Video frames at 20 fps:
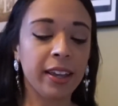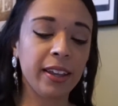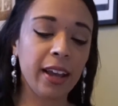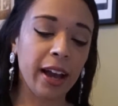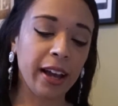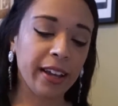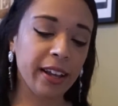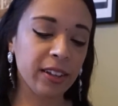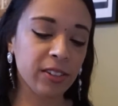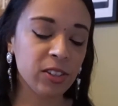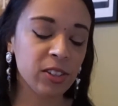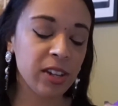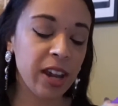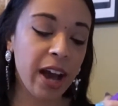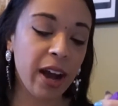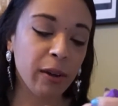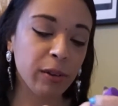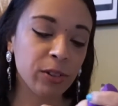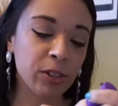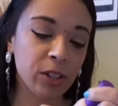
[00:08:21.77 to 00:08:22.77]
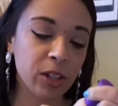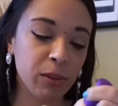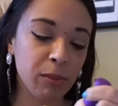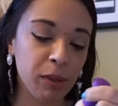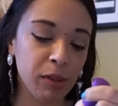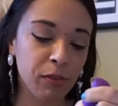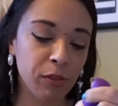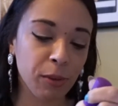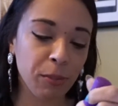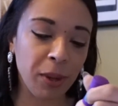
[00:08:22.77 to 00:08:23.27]
I guess now it's going to
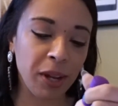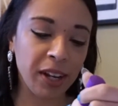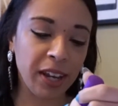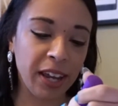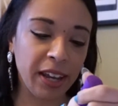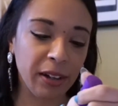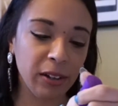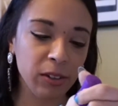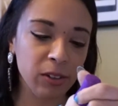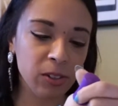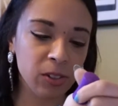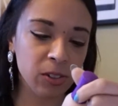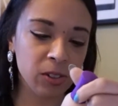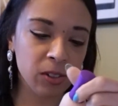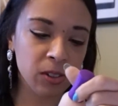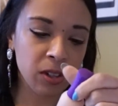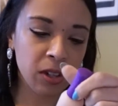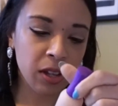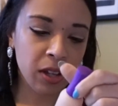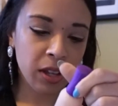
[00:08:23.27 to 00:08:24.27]
be for my nails.